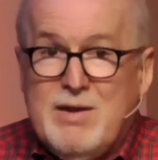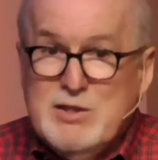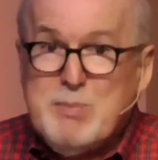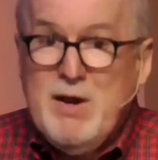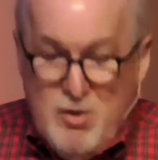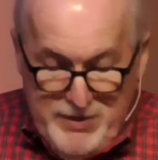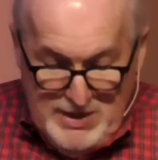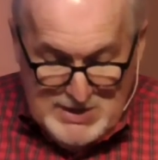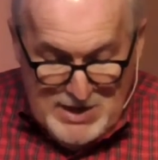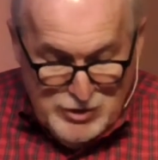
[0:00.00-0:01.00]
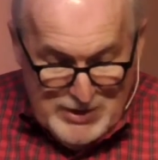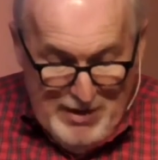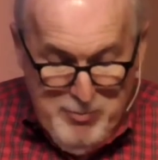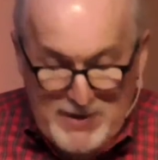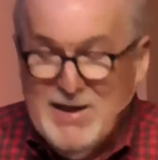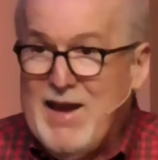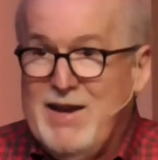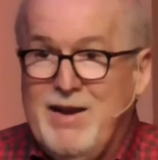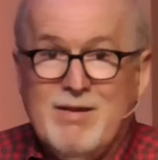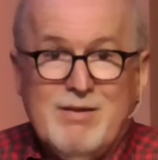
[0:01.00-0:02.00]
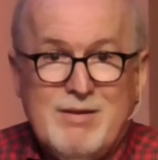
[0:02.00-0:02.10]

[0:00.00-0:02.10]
has been all the attention I've been getting.